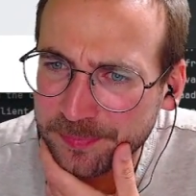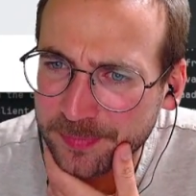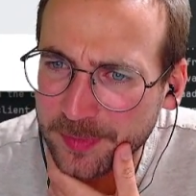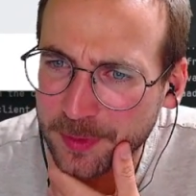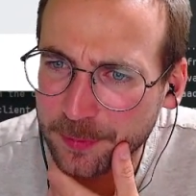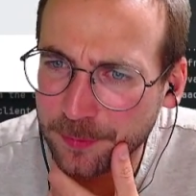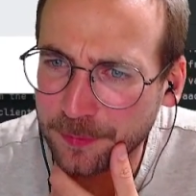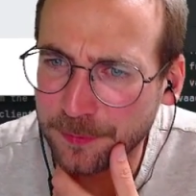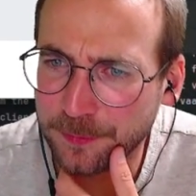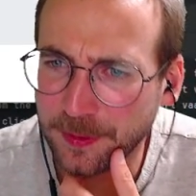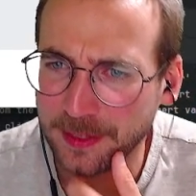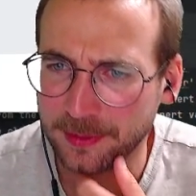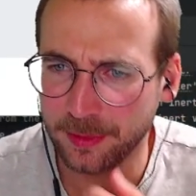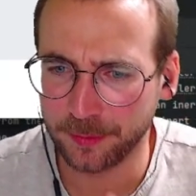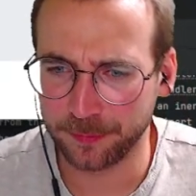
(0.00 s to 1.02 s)

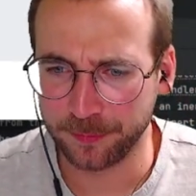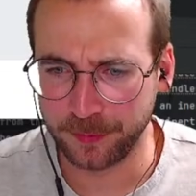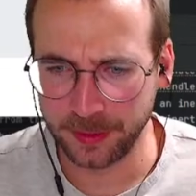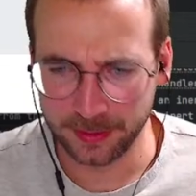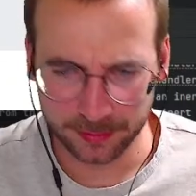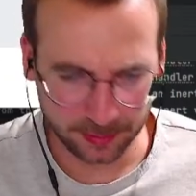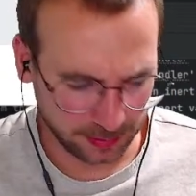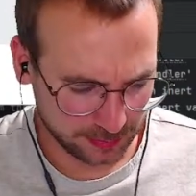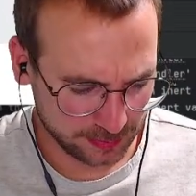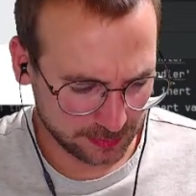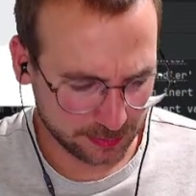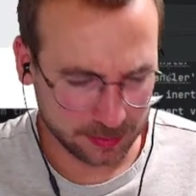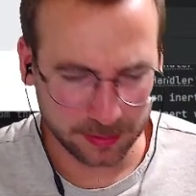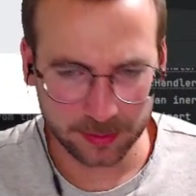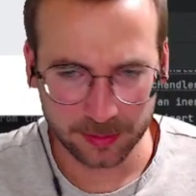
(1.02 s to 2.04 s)
Fight the fiend.
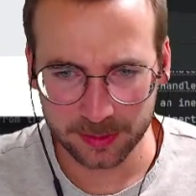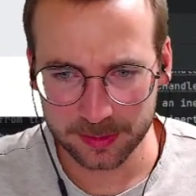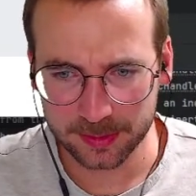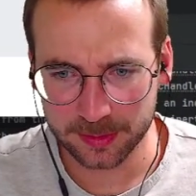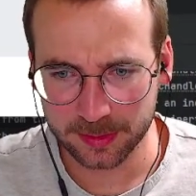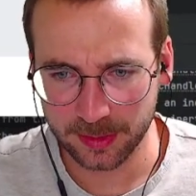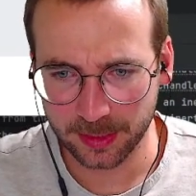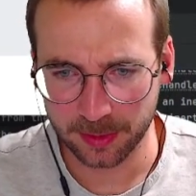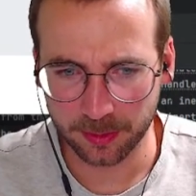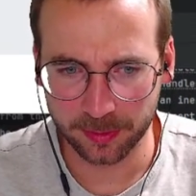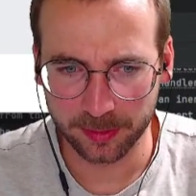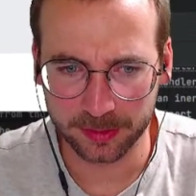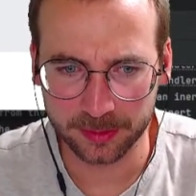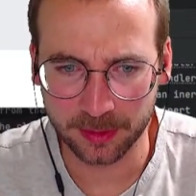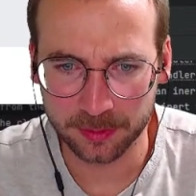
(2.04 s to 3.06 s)
Let's see how
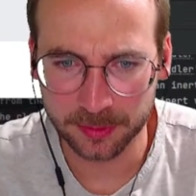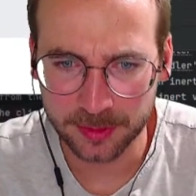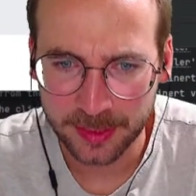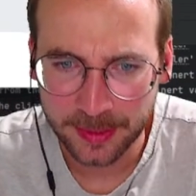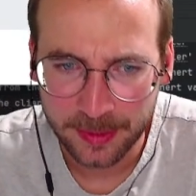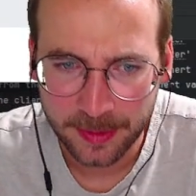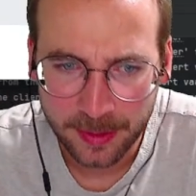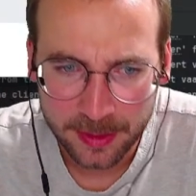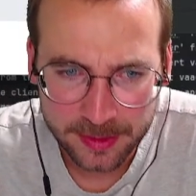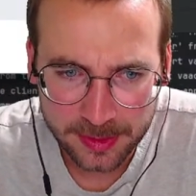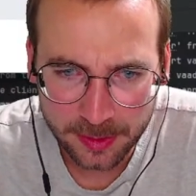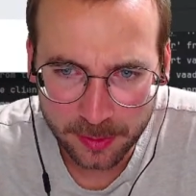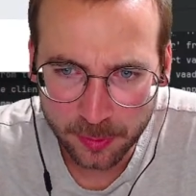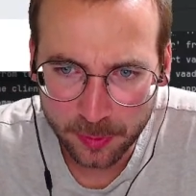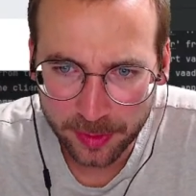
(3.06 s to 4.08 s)
that goes.
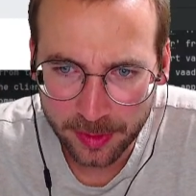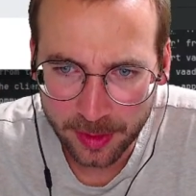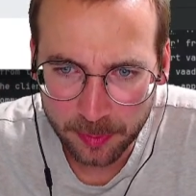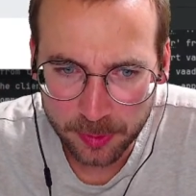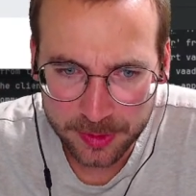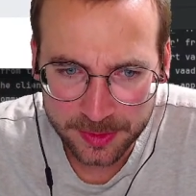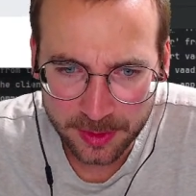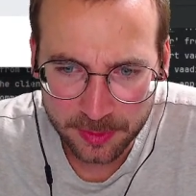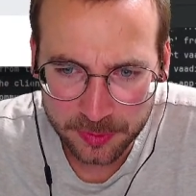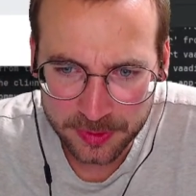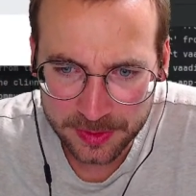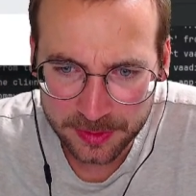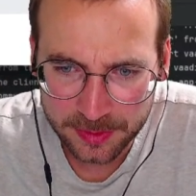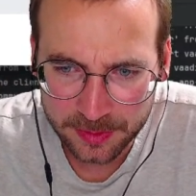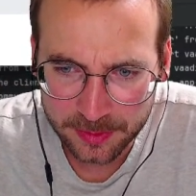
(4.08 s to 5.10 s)
So there was no
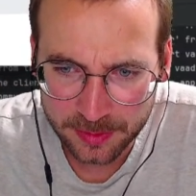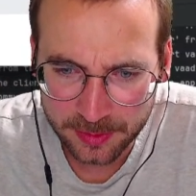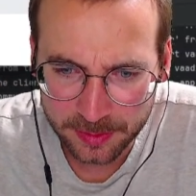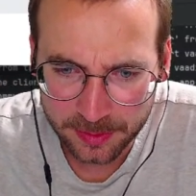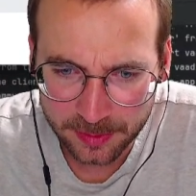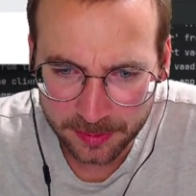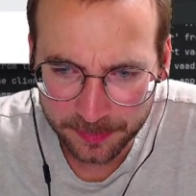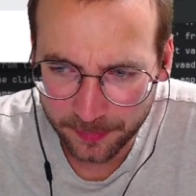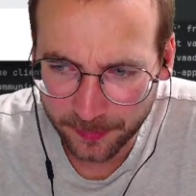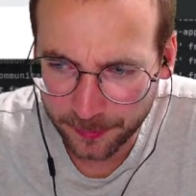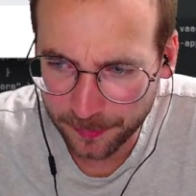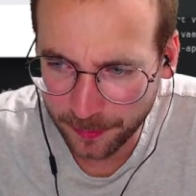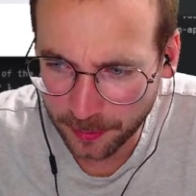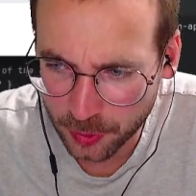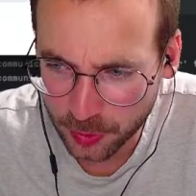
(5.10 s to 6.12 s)

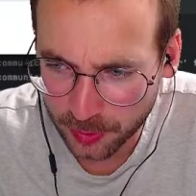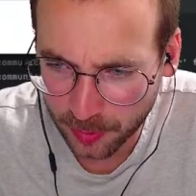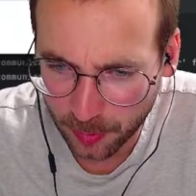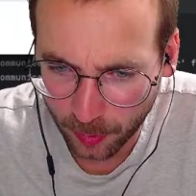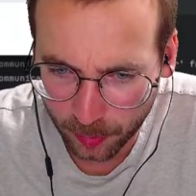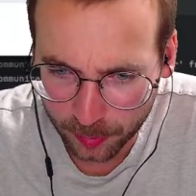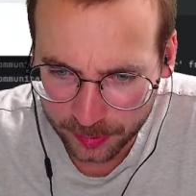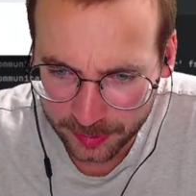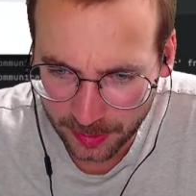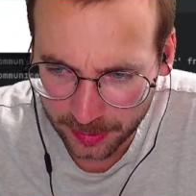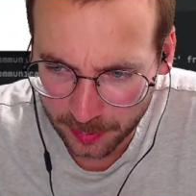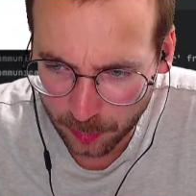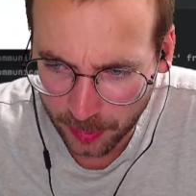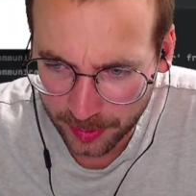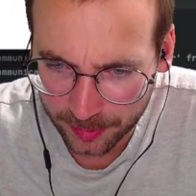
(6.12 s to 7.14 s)
function called
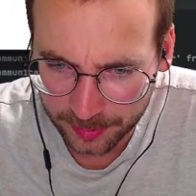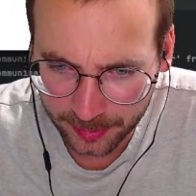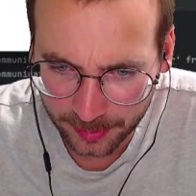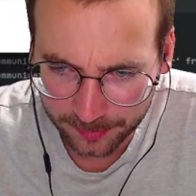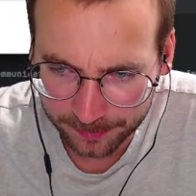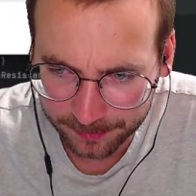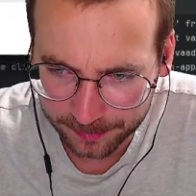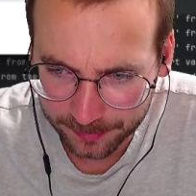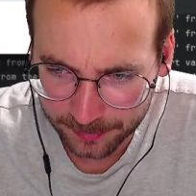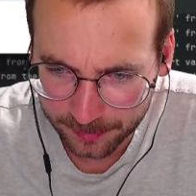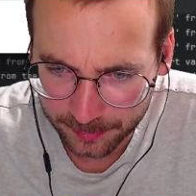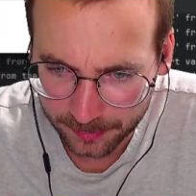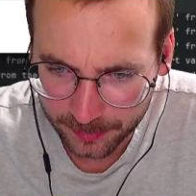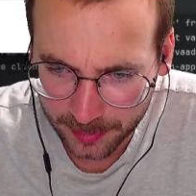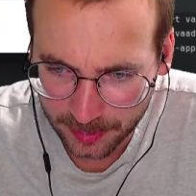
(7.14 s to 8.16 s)
anywhere. Yeah,
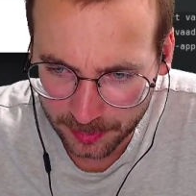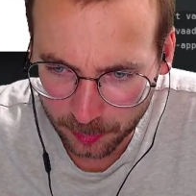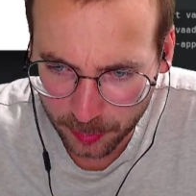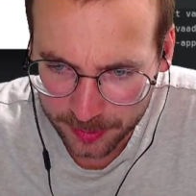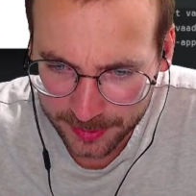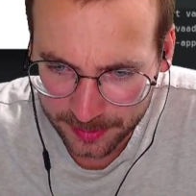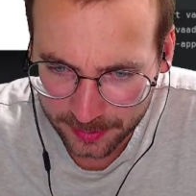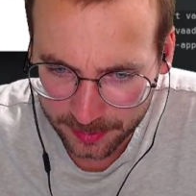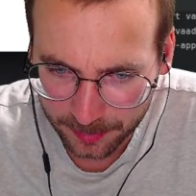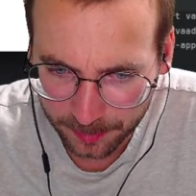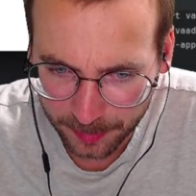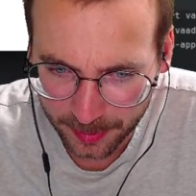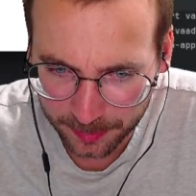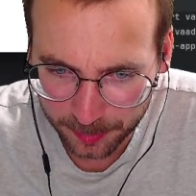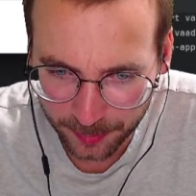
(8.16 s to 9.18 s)
it wasn't.
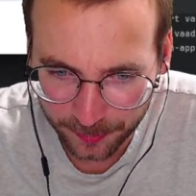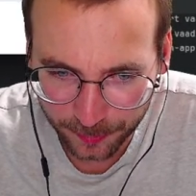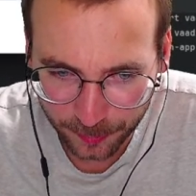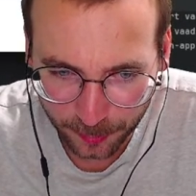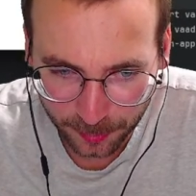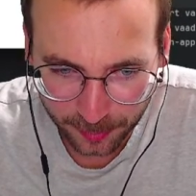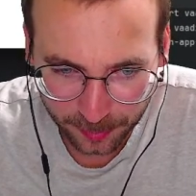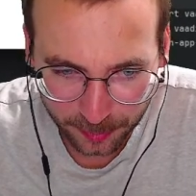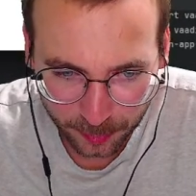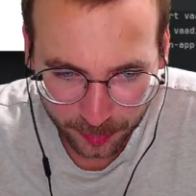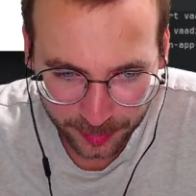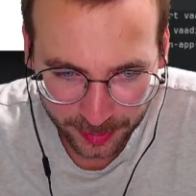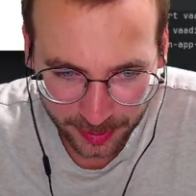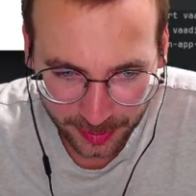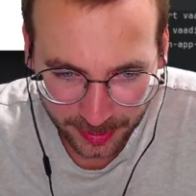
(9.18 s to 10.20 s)
But before
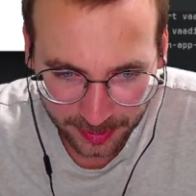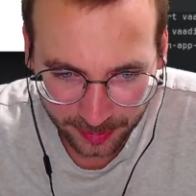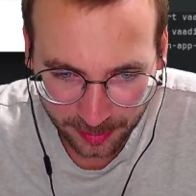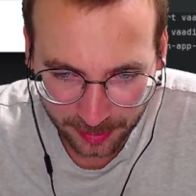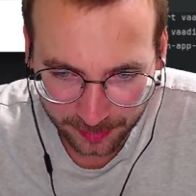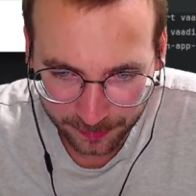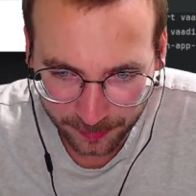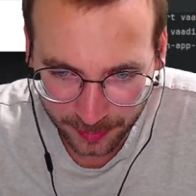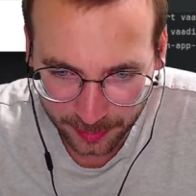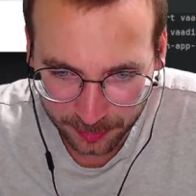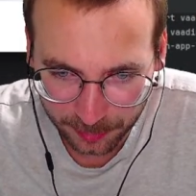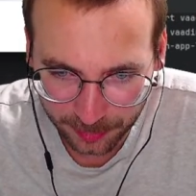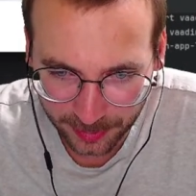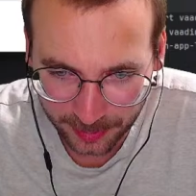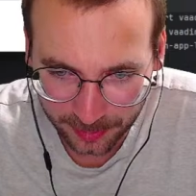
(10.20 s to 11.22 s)
we had that
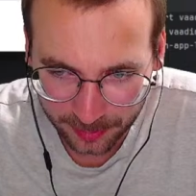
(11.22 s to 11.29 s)
victory